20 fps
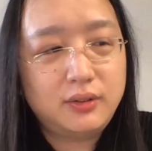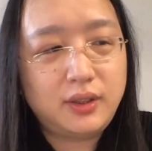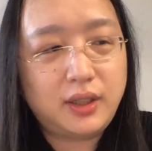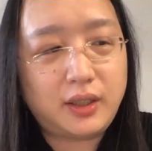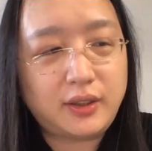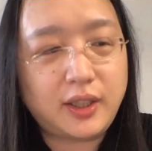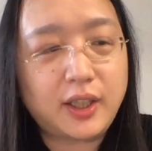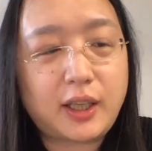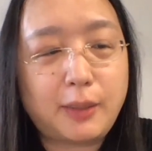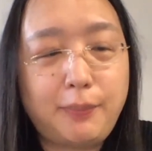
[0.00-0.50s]
Yeah,
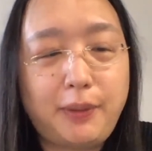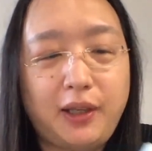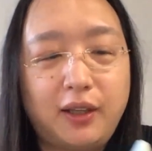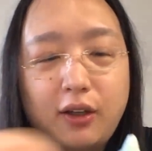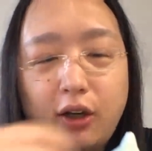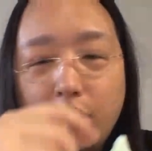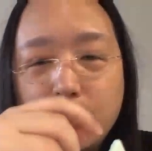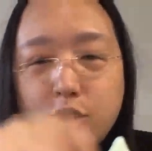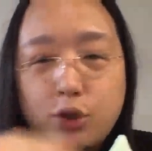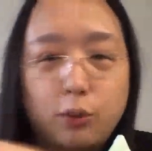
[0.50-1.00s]
they can be
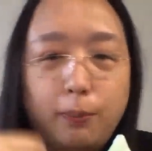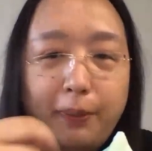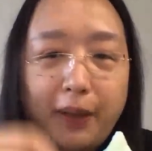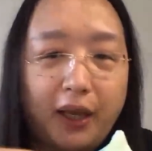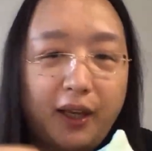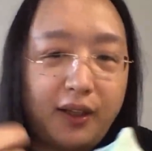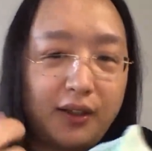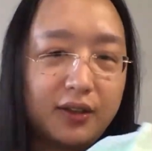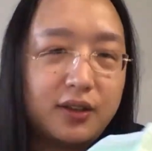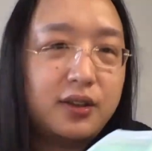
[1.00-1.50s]
encouraged to
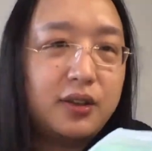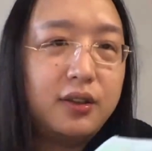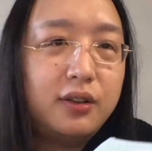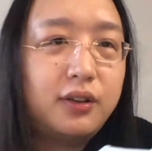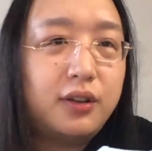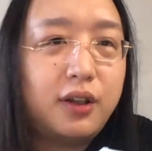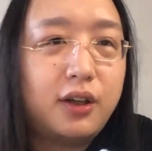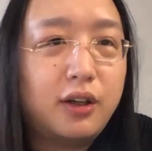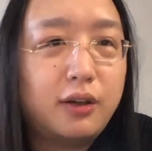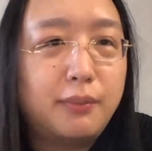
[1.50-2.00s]
paint
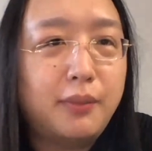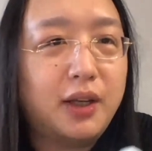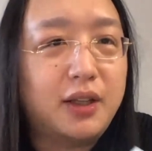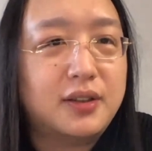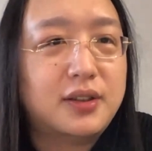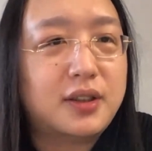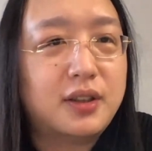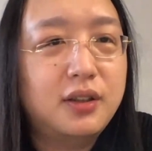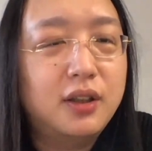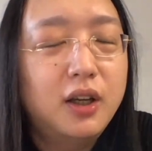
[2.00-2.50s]
their
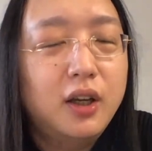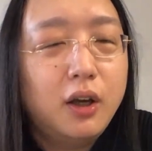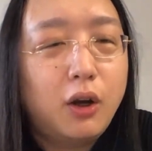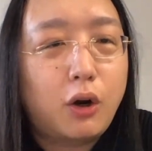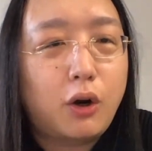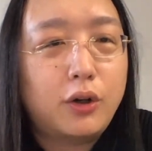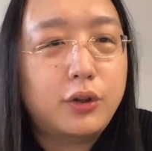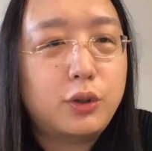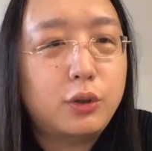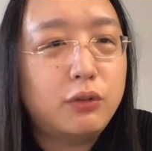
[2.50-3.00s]
mask
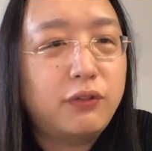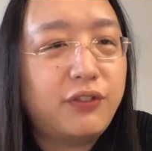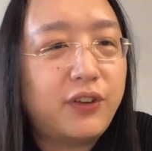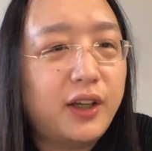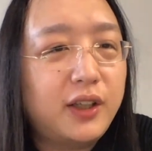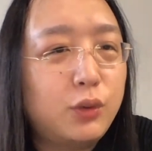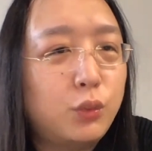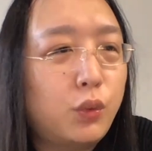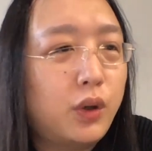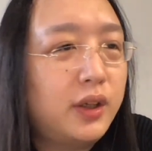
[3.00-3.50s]
or to
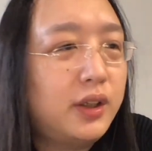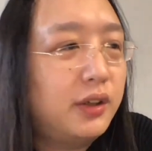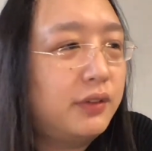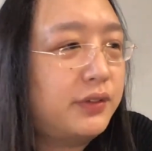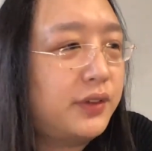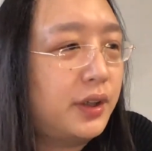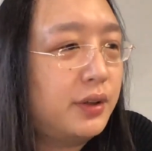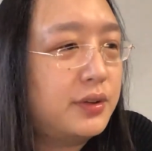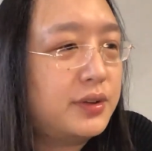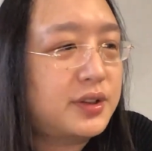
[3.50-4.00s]
find one of
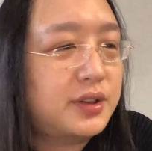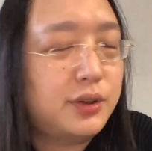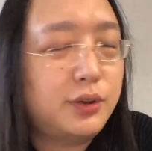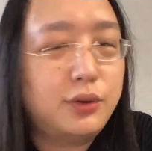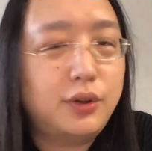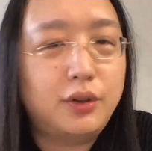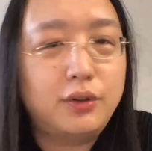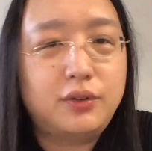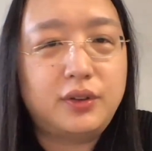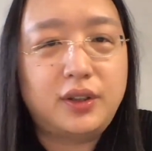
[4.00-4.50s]
those,
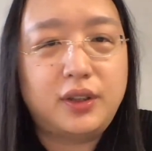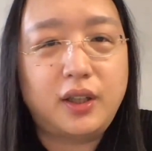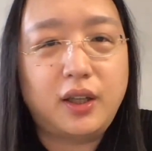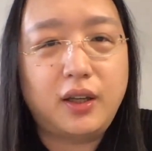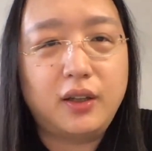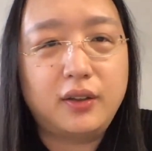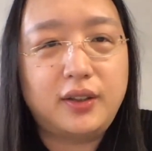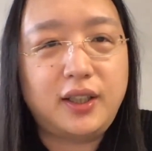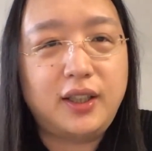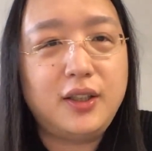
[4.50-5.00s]

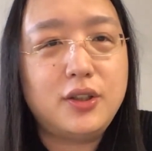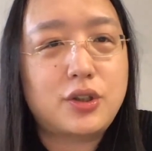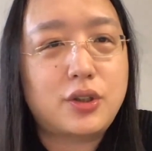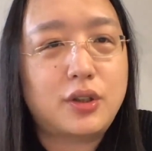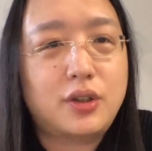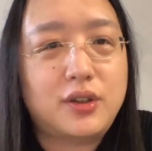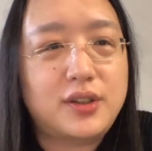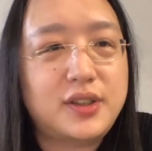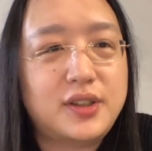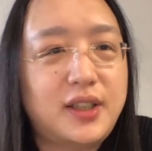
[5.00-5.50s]

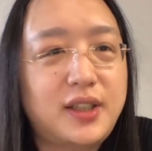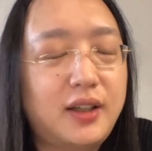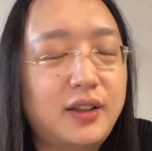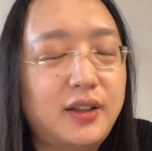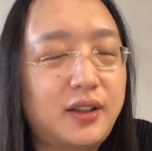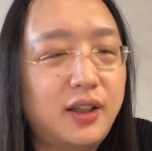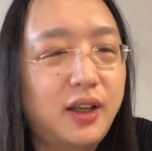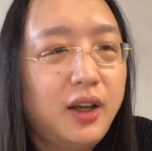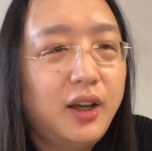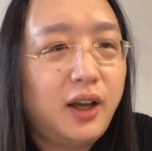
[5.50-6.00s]
T-shirts
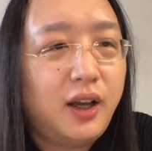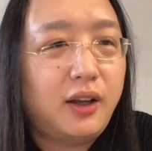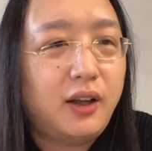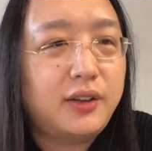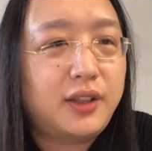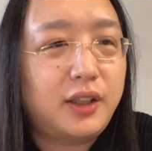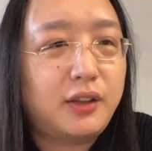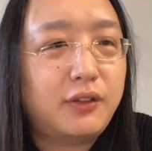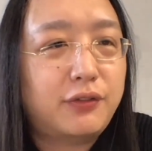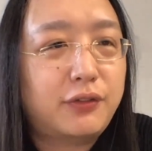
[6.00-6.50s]
that
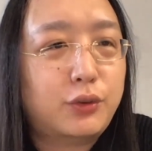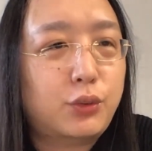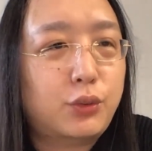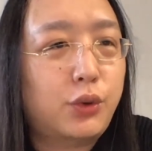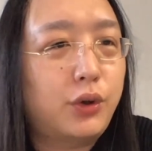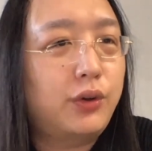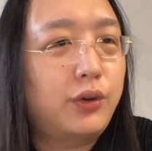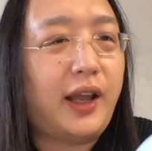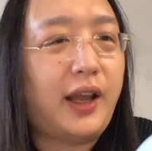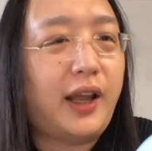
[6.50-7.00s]
they've
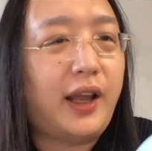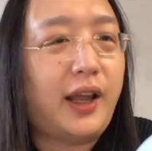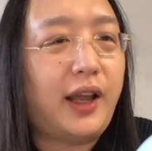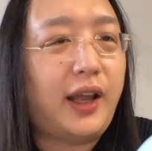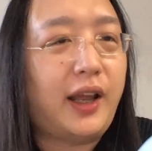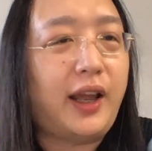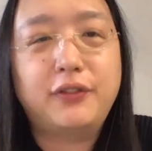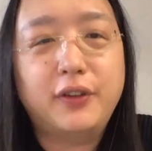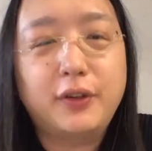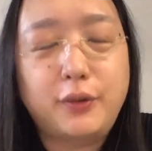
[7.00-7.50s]
grown out
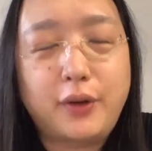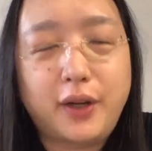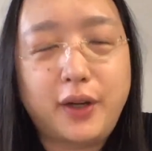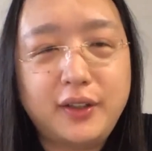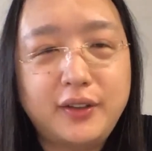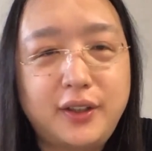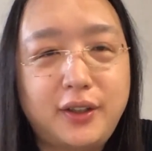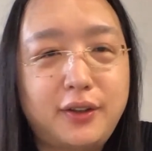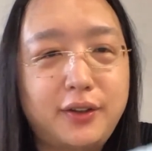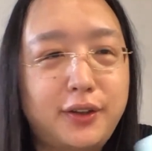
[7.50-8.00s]
of, right?
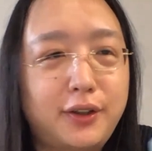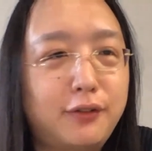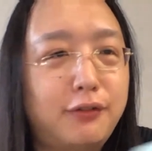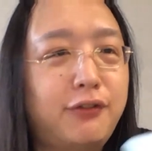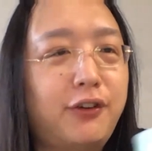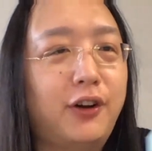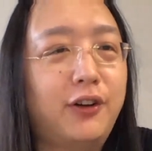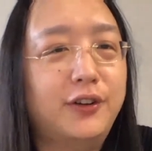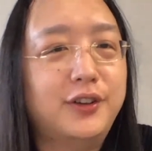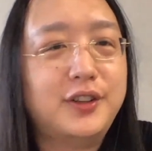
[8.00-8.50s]
Their
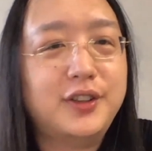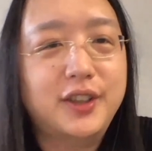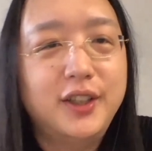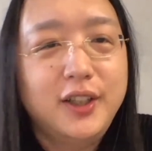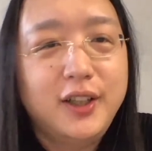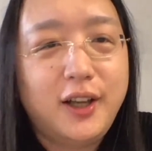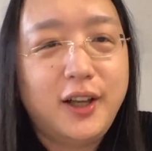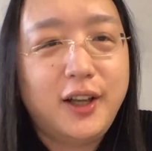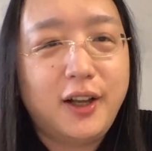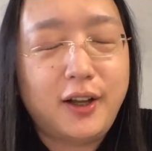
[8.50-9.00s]
fond
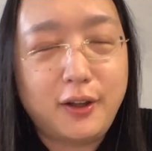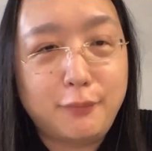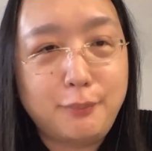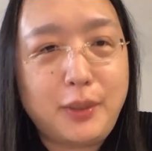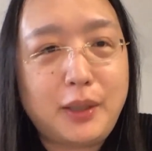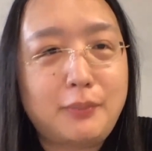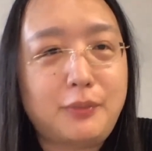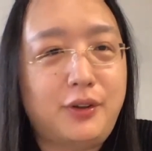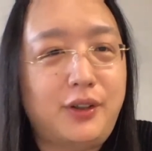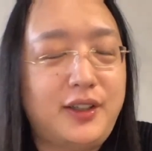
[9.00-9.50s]

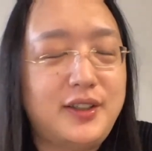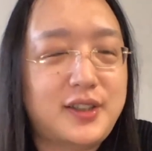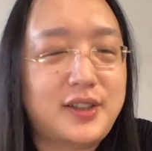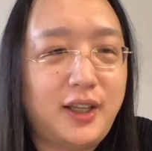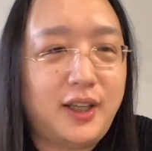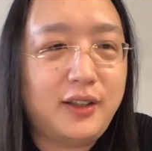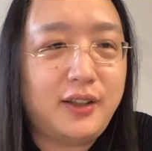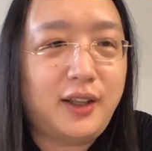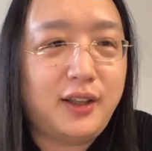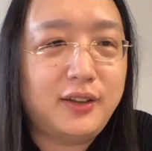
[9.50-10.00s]
memories,
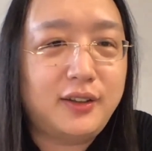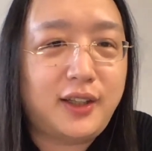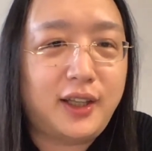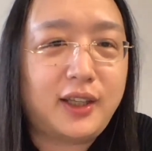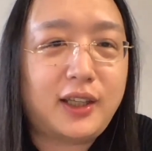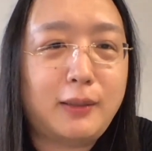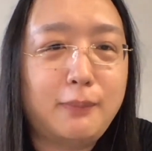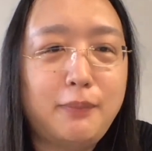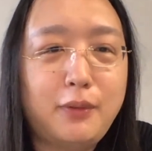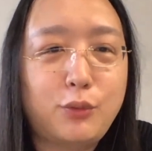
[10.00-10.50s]
and they
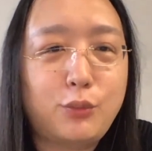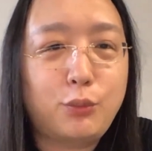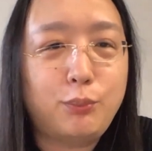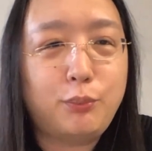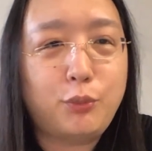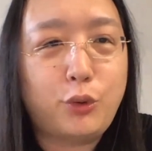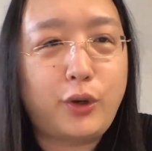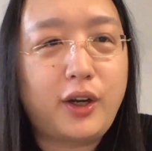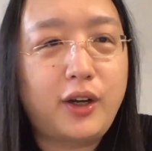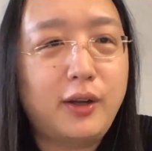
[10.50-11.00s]
can
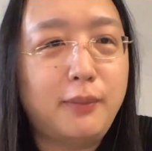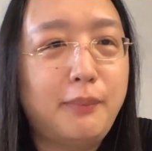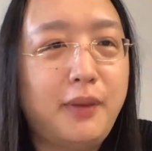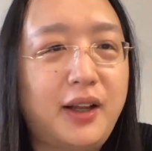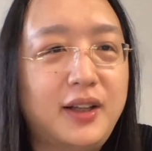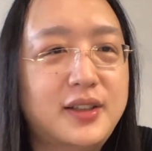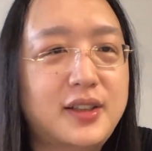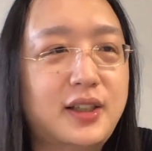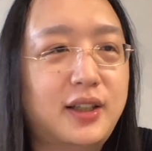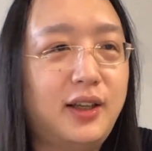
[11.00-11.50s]
wear a
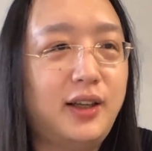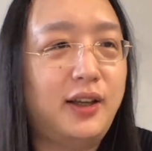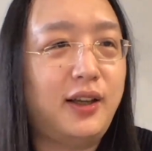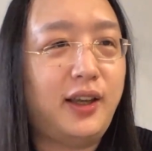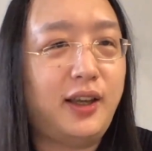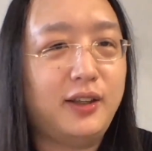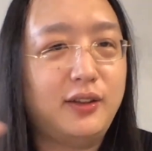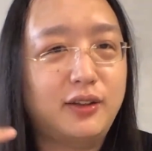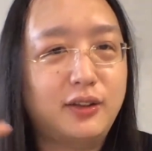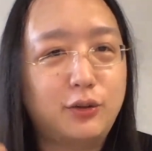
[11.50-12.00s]
mask
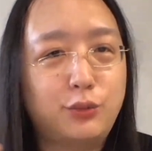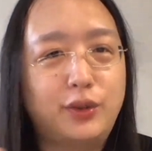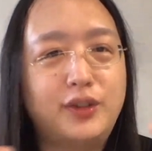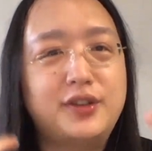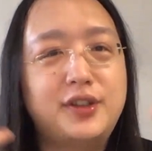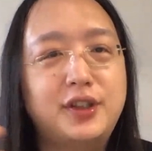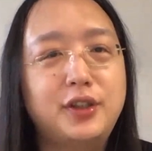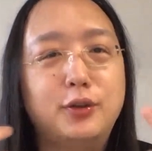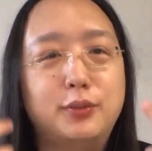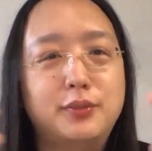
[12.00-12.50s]
and
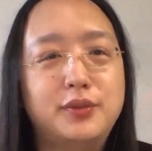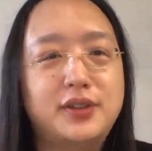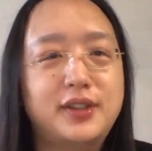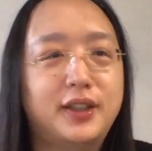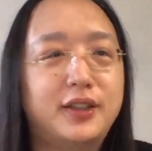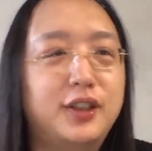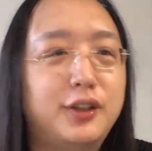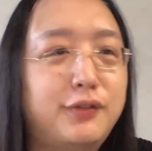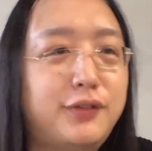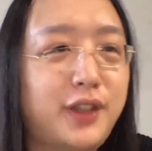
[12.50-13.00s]
resume
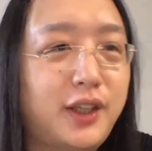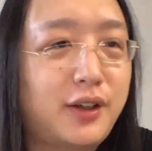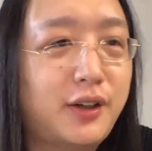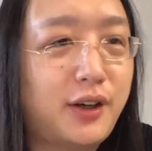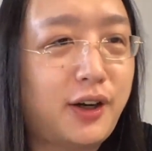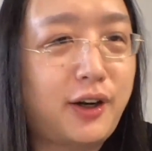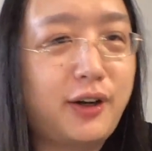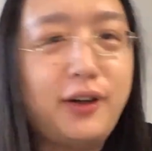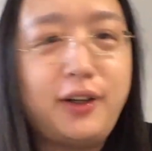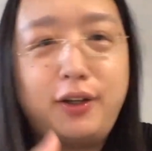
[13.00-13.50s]
some of their
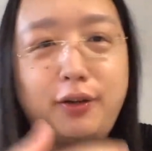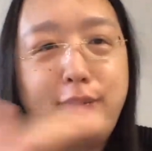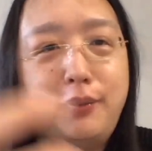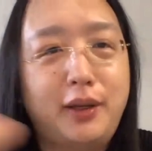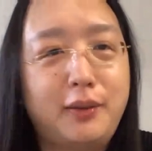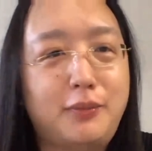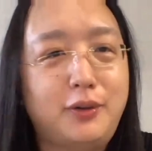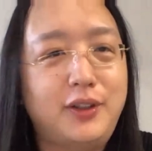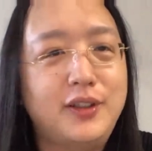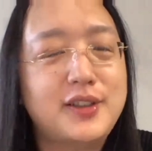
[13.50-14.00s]
earlier
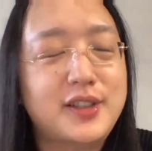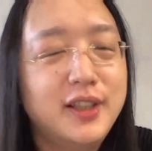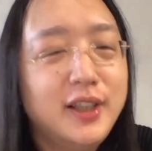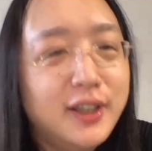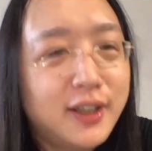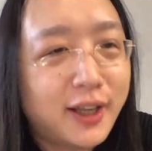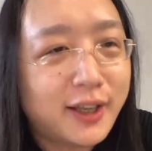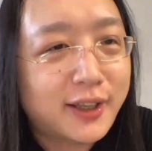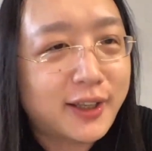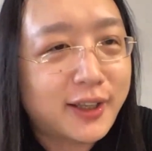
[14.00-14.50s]
memories,
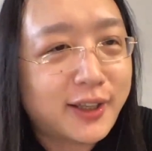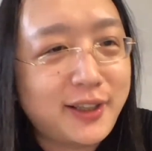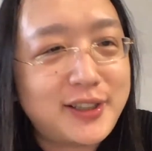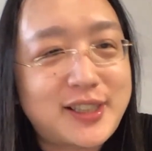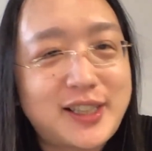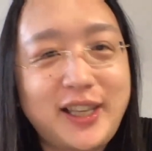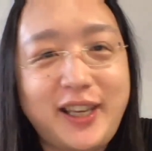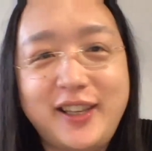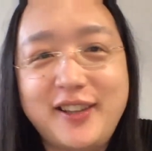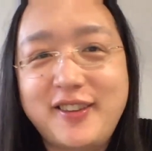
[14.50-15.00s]
I guess,
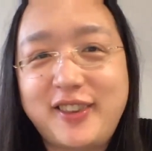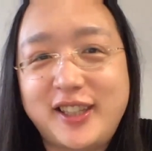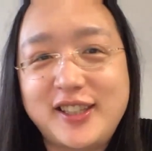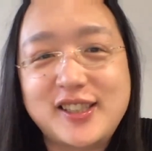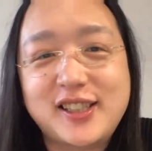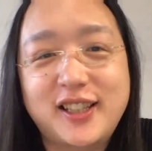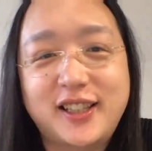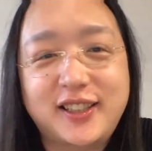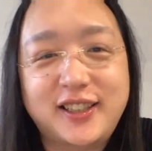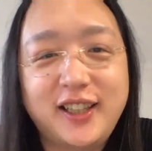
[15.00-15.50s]
and things
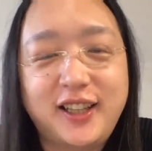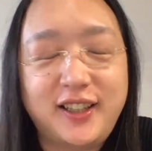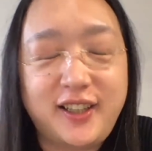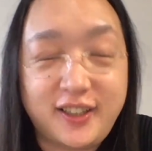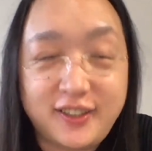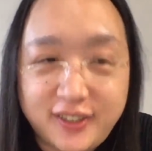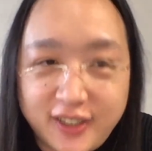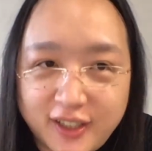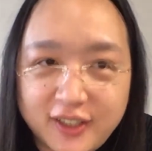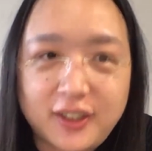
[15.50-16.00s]
like that.
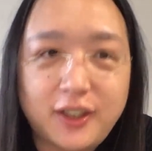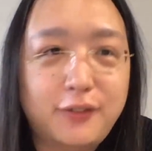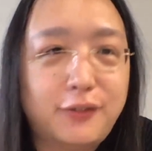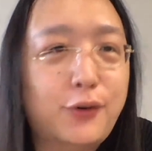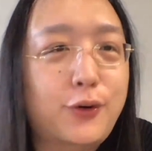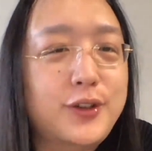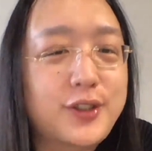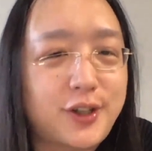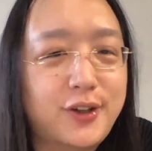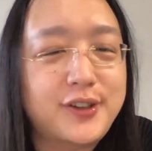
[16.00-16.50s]
And that, of
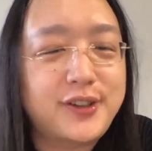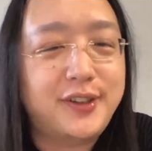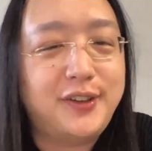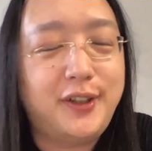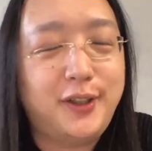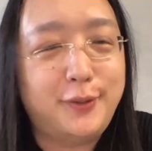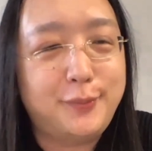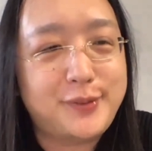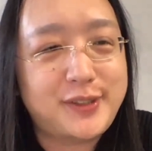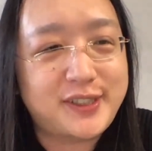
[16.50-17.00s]
course, also
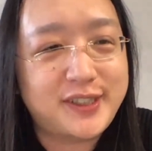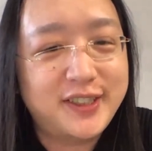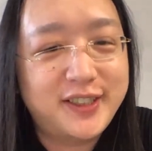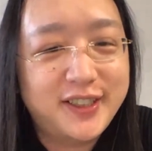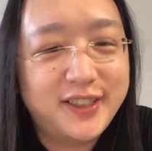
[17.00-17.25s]
helps.